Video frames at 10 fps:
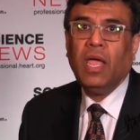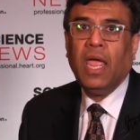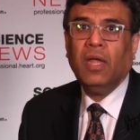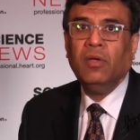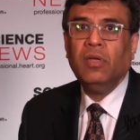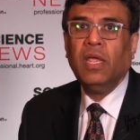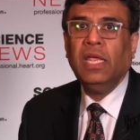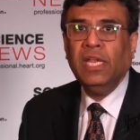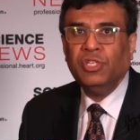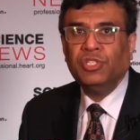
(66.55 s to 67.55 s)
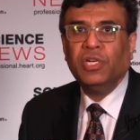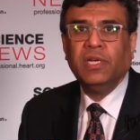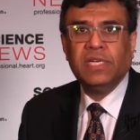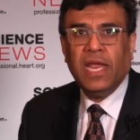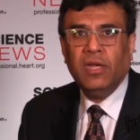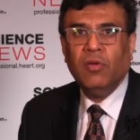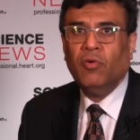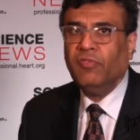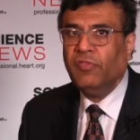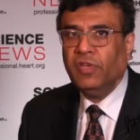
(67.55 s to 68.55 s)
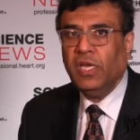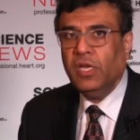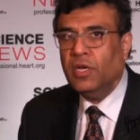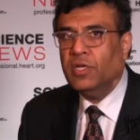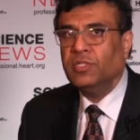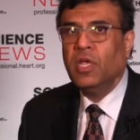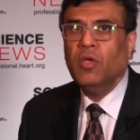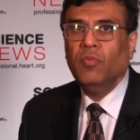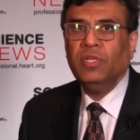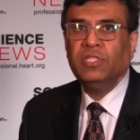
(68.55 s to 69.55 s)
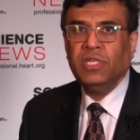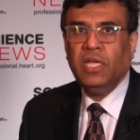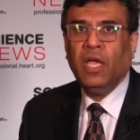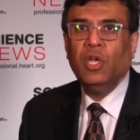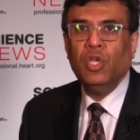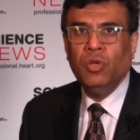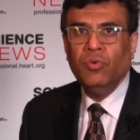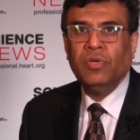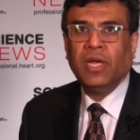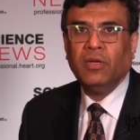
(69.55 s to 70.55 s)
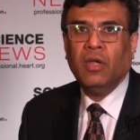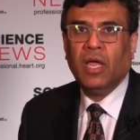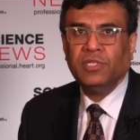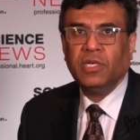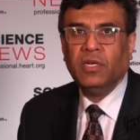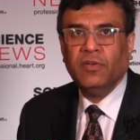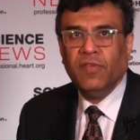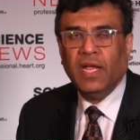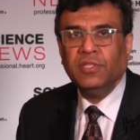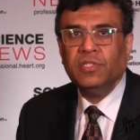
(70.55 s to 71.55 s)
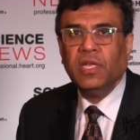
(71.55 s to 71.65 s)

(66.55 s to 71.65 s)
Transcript: and each 10 or 15 years we see a new technological advance,